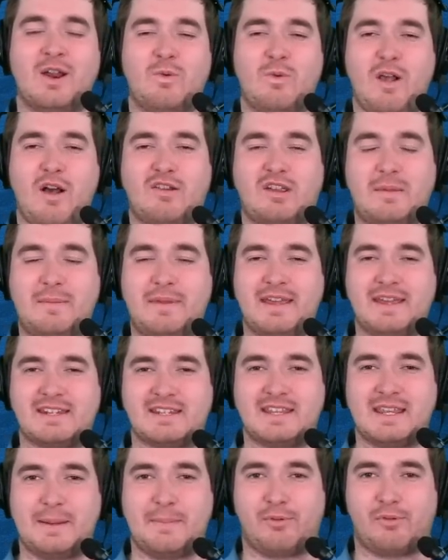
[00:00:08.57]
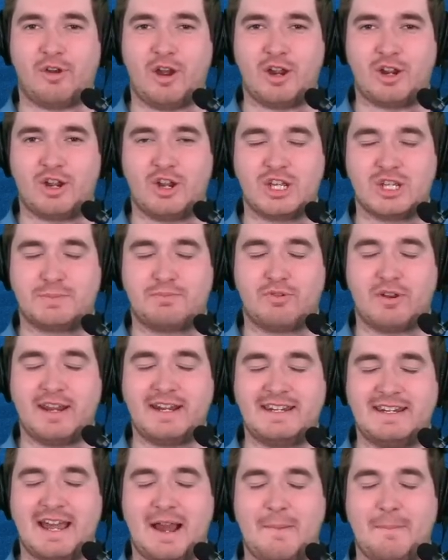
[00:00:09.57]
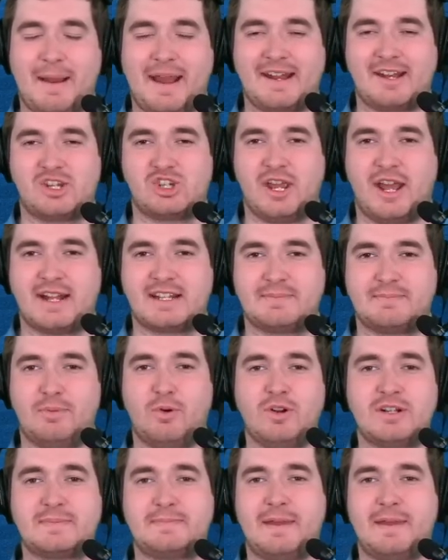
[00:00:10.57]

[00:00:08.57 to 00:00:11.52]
Welcome into the Broncos Breakdown by Chat Sports.